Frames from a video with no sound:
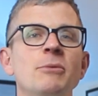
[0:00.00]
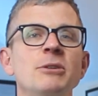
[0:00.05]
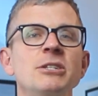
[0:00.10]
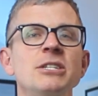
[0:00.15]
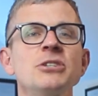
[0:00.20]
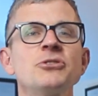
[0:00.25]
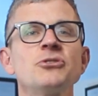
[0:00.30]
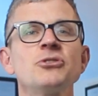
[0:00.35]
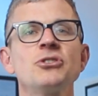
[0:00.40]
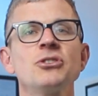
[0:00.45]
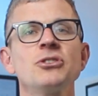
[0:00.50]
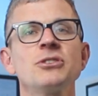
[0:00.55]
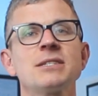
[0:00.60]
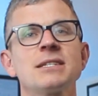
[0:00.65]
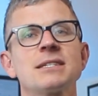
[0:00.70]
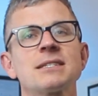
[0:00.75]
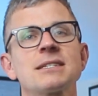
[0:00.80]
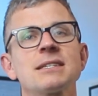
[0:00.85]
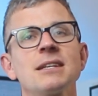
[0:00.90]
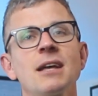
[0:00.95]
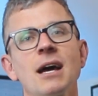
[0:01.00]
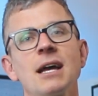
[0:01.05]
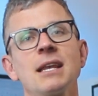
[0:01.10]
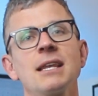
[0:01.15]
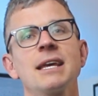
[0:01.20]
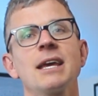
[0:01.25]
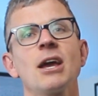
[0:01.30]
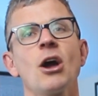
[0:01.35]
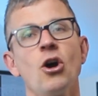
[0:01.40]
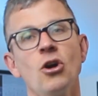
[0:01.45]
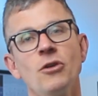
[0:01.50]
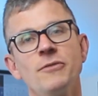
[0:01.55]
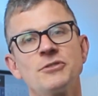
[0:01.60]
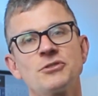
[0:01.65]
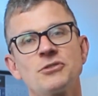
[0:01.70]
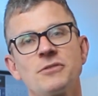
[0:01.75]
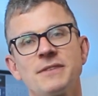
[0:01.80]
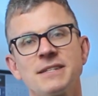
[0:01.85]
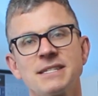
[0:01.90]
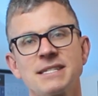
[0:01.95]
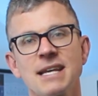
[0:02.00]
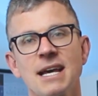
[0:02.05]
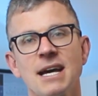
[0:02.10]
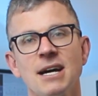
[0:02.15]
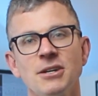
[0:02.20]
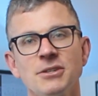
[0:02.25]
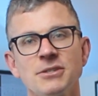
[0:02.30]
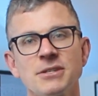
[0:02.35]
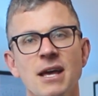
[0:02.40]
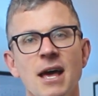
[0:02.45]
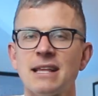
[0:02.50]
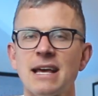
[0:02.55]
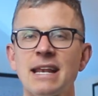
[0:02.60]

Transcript: which introduced a slightly overdriven sound.